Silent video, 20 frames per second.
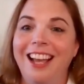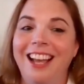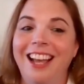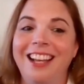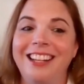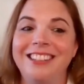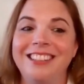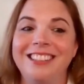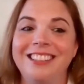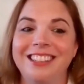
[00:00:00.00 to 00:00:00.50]

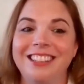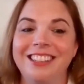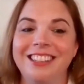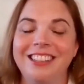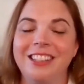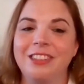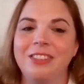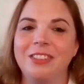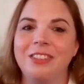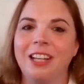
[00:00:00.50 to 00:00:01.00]
And
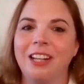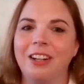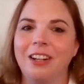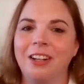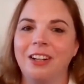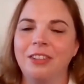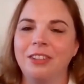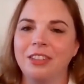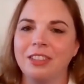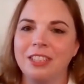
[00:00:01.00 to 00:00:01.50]
it's that
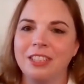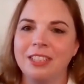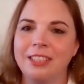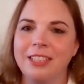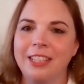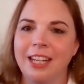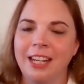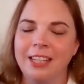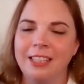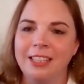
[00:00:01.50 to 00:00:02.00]

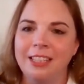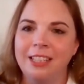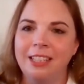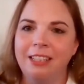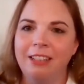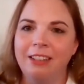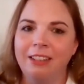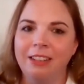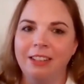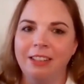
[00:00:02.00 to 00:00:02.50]

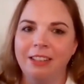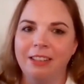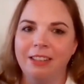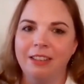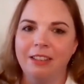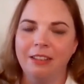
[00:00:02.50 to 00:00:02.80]
understanding that